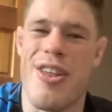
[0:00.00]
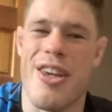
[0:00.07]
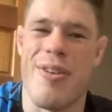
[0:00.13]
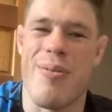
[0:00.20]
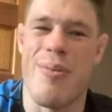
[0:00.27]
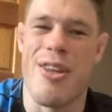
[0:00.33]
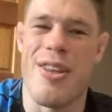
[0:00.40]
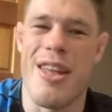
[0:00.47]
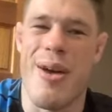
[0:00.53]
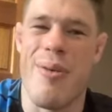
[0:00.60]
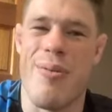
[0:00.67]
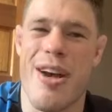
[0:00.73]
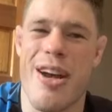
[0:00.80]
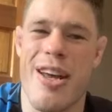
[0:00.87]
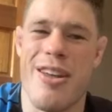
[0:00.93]
think of me that
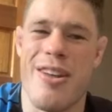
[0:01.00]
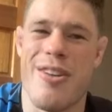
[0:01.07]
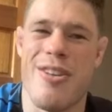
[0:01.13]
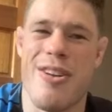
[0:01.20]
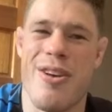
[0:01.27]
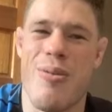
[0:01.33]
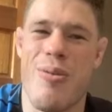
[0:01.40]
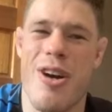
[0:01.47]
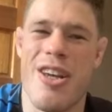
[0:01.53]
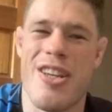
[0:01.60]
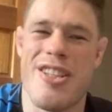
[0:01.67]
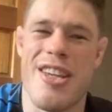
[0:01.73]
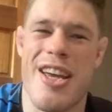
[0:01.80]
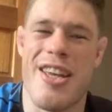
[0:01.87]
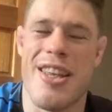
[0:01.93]
way. Why are you
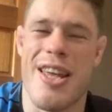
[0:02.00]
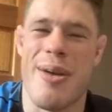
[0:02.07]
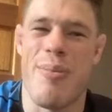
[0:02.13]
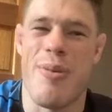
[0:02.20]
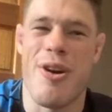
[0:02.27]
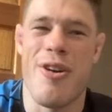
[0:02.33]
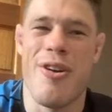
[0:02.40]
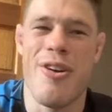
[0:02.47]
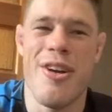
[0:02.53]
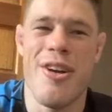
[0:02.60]
saying that, bro?